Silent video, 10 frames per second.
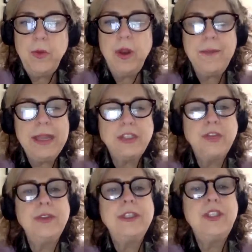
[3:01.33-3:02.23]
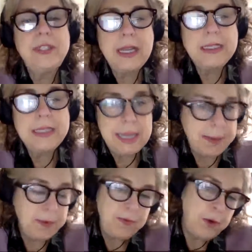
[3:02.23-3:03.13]
want to make sure that you tell us the
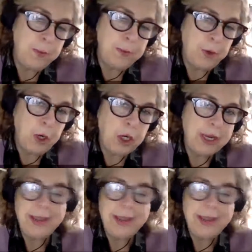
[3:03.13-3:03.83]
name of your book.